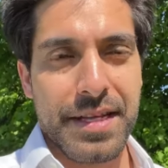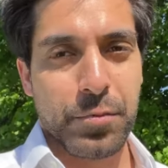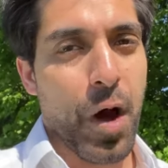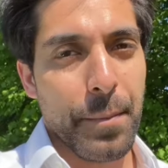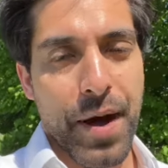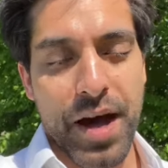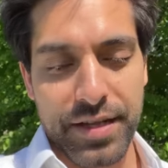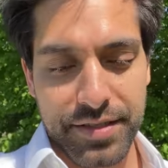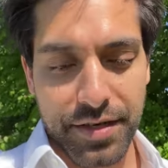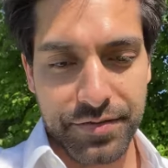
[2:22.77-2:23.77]
There's one
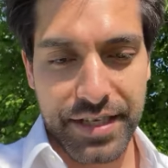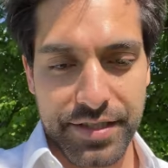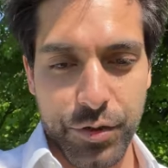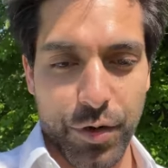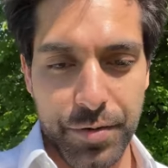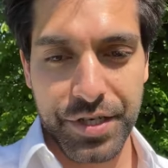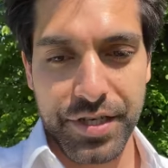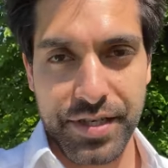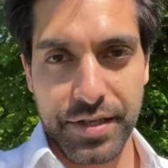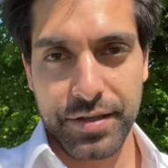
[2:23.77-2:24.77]
part of this story which
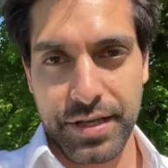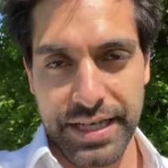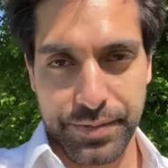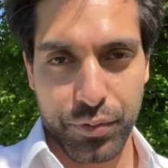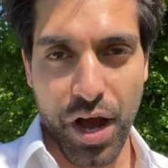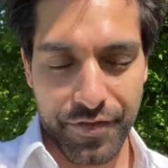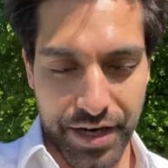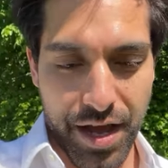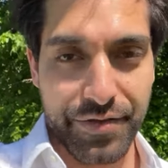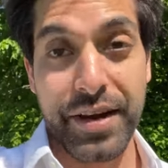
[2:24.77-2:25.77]
is his
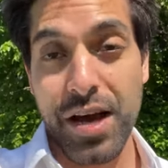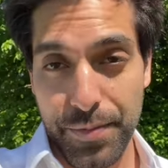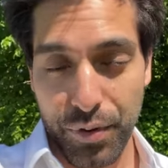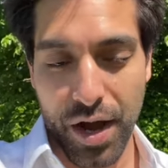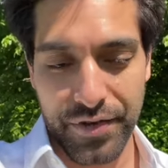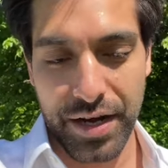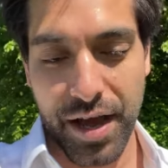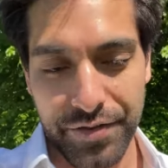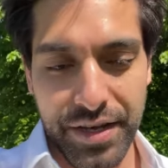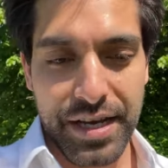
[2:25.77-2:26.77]
private life and her private
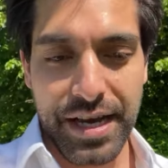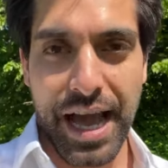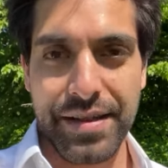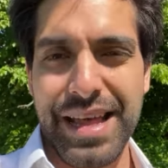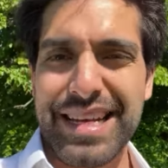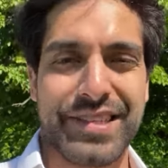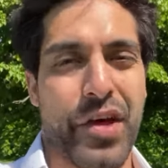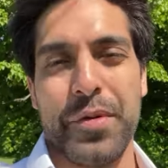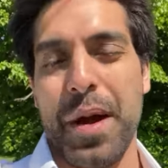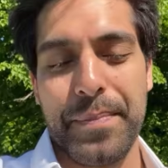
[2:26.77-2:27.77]
life, and that's
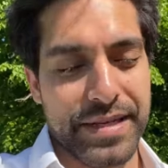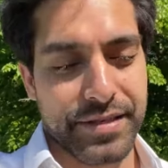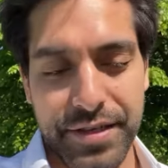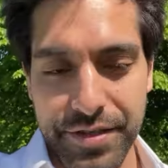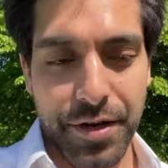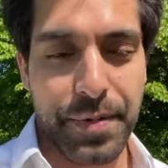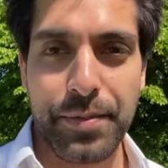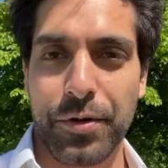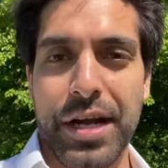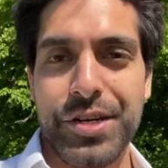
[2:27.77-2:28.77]
none of my business. You know,
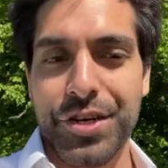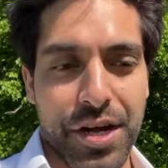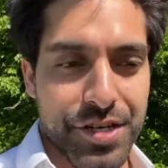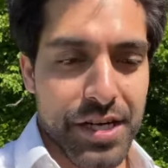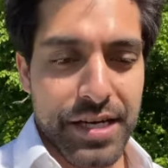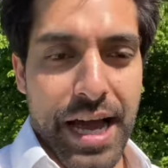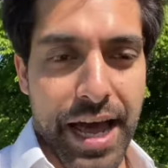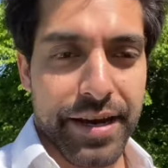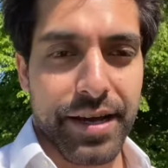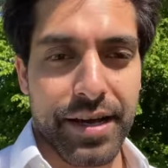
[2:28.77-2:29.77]
people can judge,
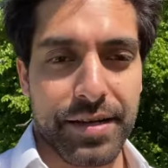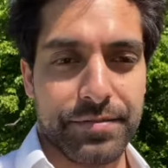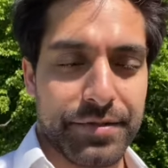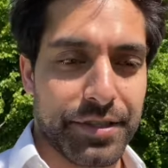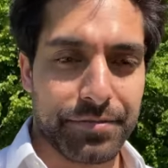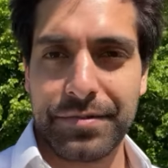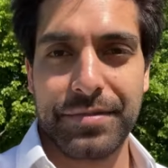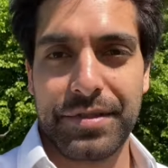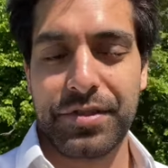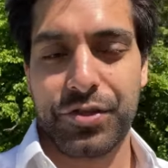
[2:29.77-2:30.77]
and uh, you know,
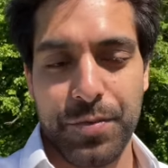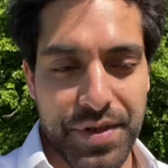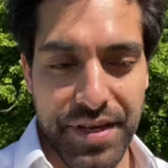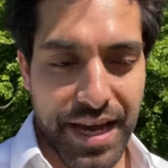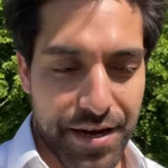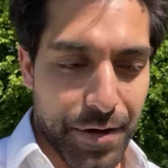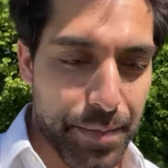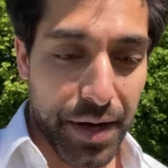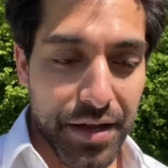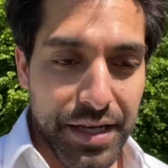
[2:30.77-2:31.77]
stupid thing
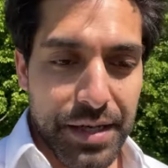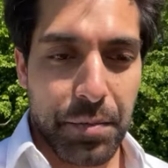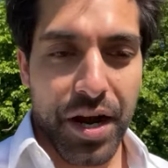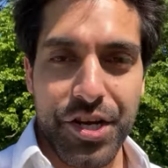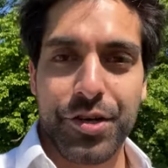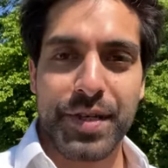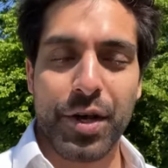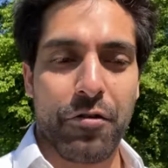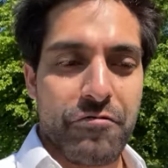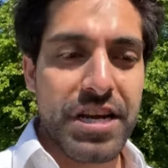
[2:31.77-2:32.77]
anyway. But my issue is
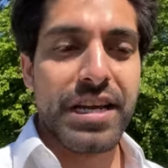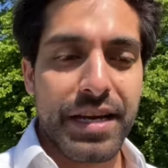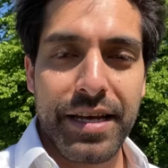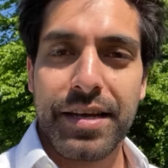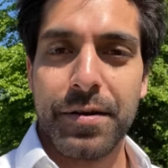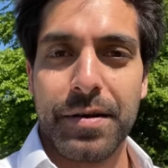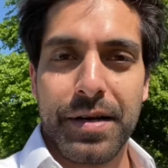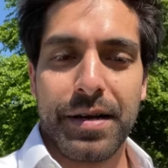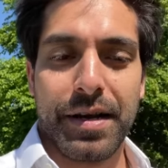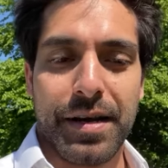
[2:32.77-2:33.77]
not really
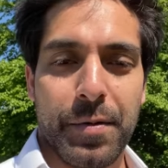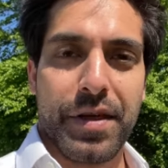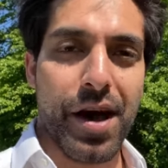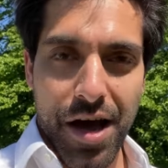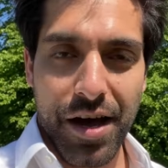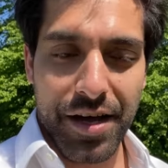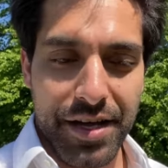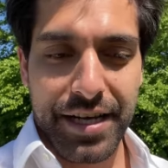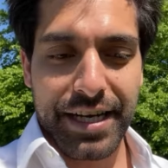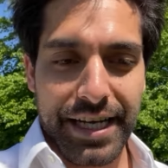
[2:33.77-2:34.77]
uh, with her;
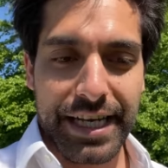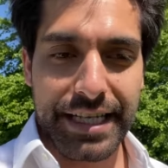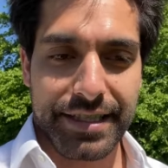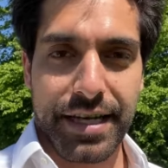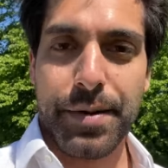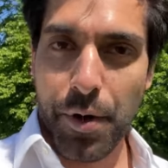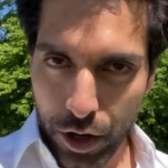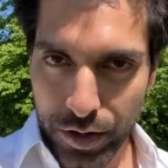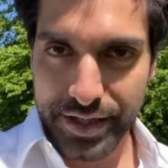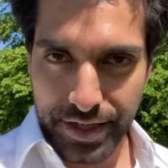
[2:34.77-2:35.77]
it's the
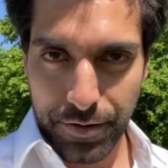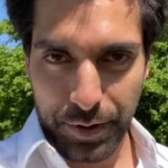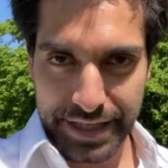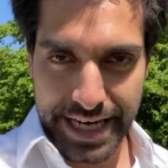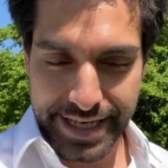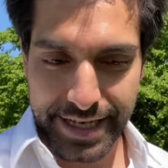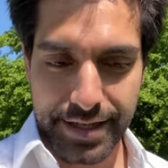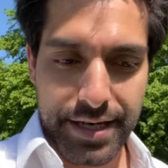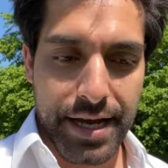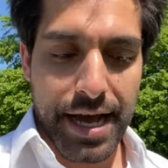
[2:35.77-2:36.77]
hypocrisy of what they
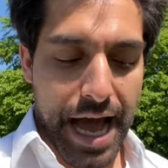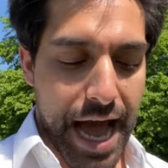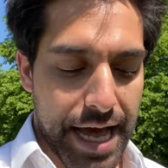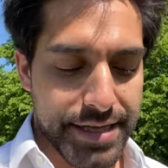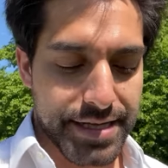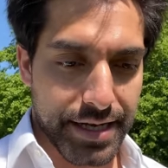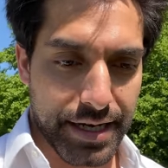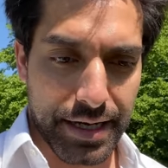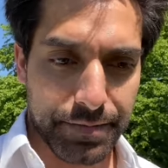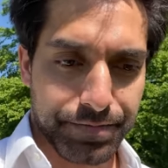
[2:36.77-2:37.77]
did, and
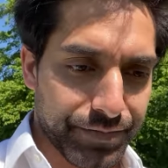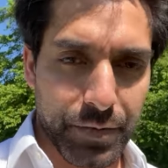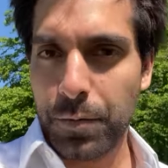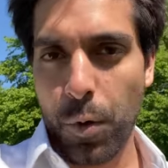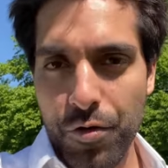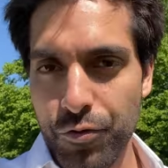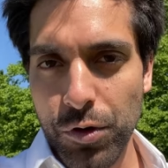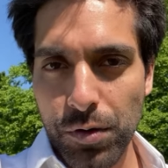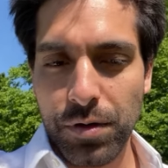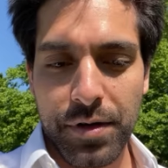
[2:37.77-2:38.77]
uh, one
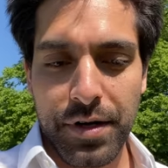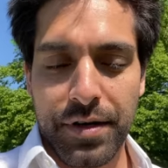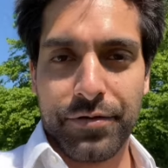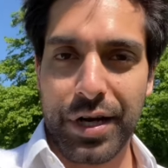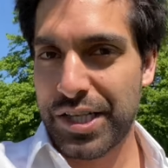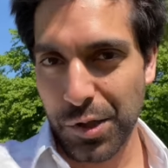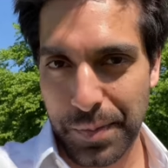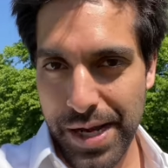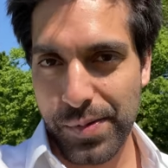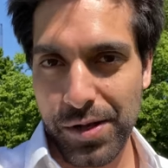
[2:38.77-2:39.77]
rule for little
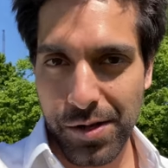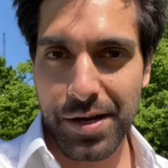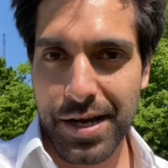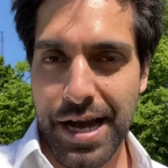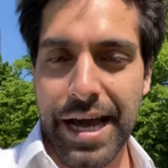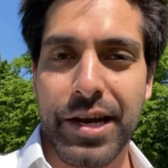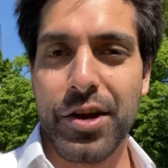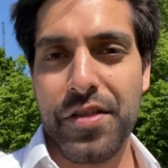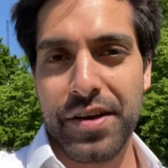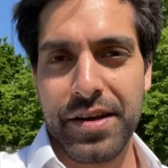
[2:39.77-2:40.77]
people and
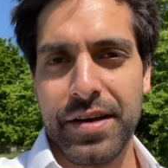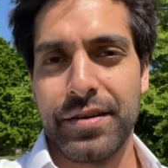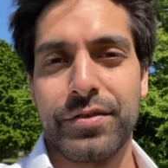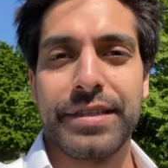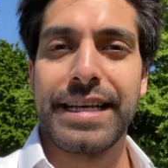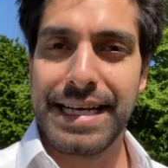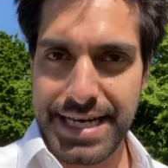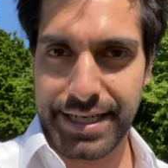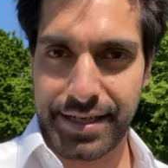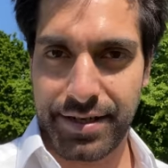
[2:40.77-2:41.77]
another for the
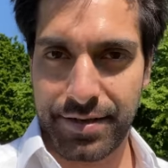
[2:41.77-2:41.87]
elite.